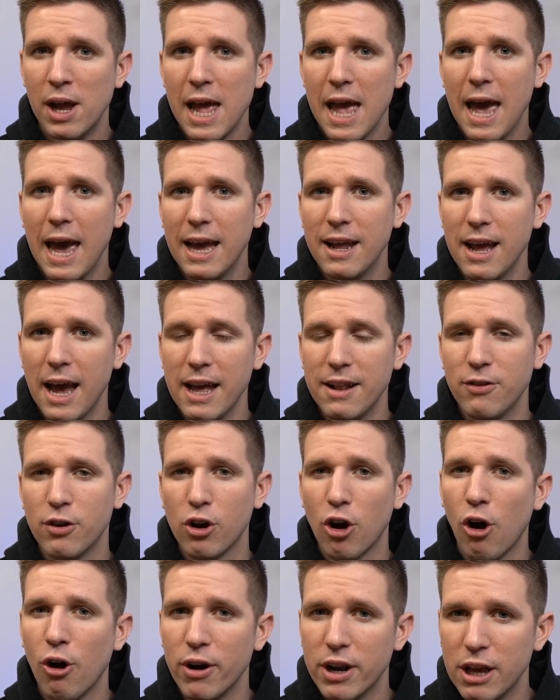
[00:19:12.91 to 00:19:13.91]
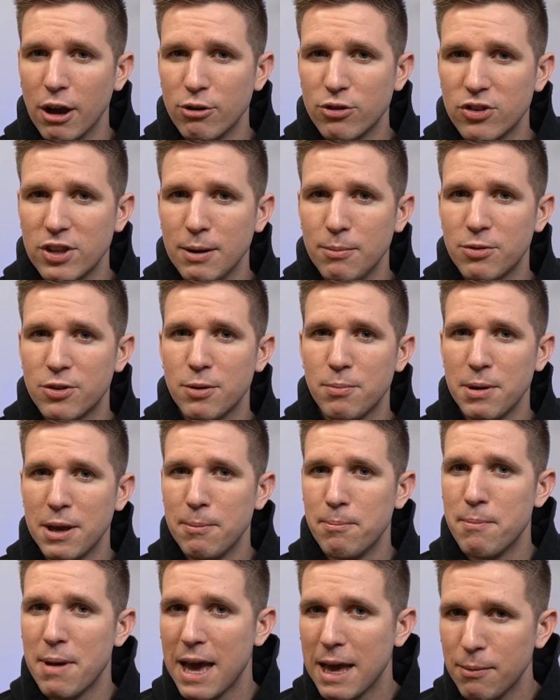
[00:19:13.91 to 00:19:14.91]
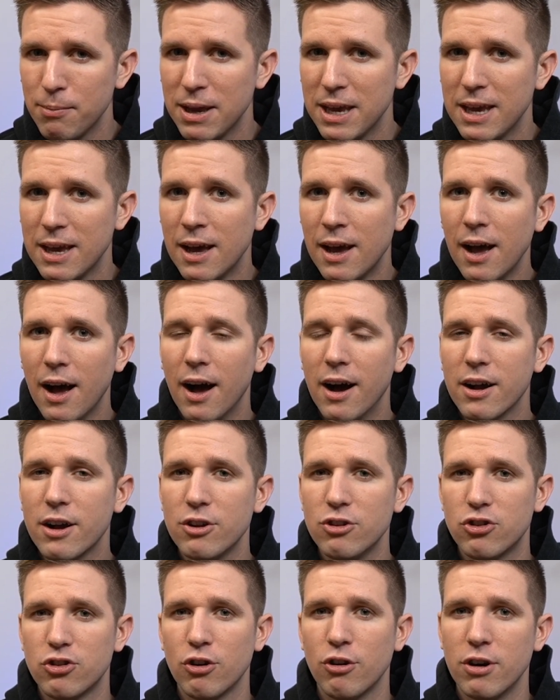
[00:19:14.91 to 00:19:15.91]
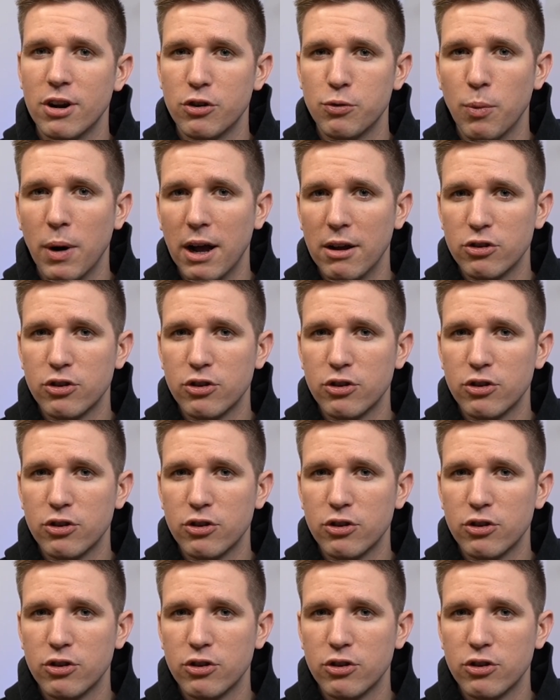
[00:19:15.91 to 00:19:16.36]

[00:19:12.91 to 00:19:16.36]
And, and the cardio seems to be maybe a concern as well.